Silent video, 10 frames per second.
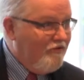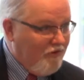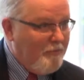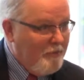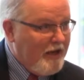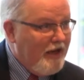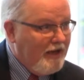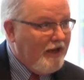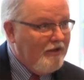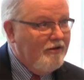from the
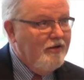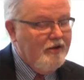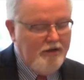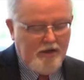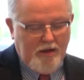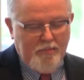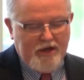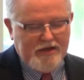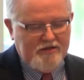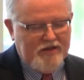beginning
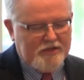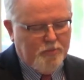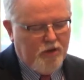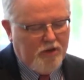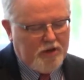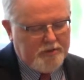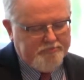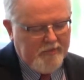because of this book.